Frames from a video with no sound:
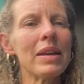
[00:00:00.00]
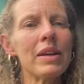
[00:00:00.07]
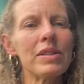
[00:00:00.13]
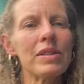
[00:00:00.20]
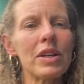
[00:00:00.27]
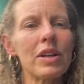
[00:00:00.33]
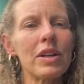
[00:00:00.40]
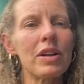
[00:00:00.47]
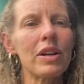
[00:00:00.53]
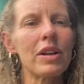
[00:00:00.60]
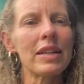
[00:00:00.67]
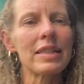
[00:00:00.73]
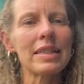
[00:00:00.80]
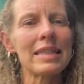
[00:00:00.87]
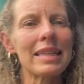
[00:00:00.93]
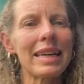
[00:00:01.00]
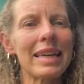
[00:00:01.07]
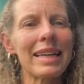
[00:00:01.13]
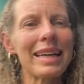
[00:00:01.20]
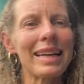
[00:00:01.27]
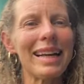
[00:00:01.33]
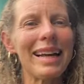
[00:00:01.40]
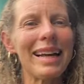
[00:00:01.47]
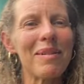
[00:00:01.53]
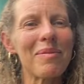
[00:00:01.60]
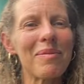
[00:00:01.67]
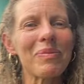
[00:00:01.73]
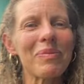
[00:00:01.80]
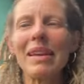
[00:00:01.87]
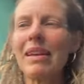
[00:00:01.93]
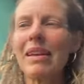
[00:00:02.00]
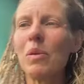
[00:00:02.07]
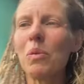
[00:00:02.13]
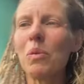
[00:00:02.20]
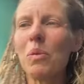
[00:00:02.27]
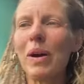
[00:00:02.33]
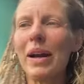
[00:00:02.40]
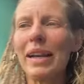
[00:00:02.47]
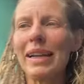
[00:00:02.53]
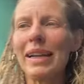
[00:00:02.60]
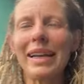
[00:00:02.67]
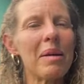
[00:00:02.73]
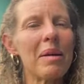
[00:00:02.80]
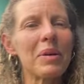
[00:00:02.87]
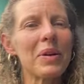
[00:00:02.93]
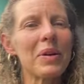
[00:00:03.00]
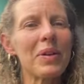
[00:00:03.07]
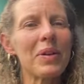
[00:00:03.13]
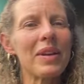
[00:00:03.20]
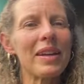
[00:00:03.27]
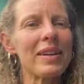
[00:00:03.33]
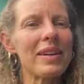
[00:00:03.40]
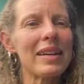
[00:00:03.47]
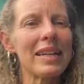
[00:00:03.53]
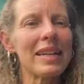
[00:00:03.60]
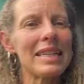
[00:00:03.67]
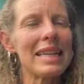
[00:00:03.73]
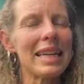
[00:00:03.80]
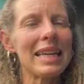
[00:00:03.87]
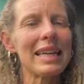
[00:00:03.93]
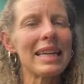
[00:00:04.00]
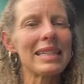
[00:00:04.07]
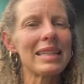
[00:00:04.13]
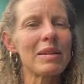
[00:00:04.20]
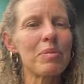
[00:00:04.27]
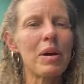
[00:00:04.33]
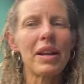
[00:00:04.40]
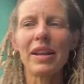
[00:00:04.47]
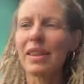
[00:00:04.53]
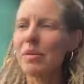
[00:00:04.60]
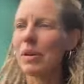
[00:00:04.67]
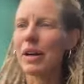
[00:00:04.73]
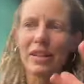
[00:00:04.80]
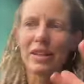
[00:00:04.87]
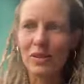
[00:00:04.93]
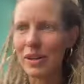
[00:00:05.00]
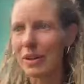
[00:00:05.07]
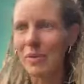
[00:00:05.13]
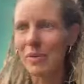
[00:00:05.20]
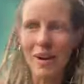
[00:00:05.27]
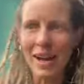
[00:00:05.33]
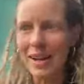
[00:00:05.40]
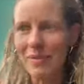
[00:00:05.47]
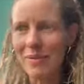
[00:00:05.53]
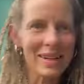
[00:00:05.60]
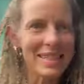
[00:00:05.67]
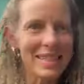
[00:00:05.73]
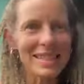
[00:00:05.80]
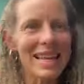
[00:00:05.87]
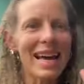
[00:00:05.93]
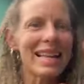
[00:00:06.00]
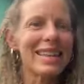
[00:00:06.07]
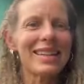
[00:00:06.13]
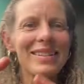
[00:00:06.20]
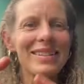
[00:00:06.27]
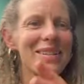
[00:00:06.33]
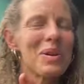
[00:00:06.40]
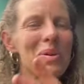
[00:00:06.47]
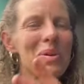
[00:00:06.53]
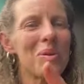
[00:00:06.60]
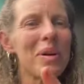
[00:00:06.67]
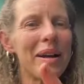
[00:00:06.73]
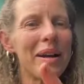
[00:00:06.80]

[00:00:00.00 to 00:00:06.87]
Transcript: So you're not just getting one chemical that you're intaking to the body, and the body's going, what's that? There's no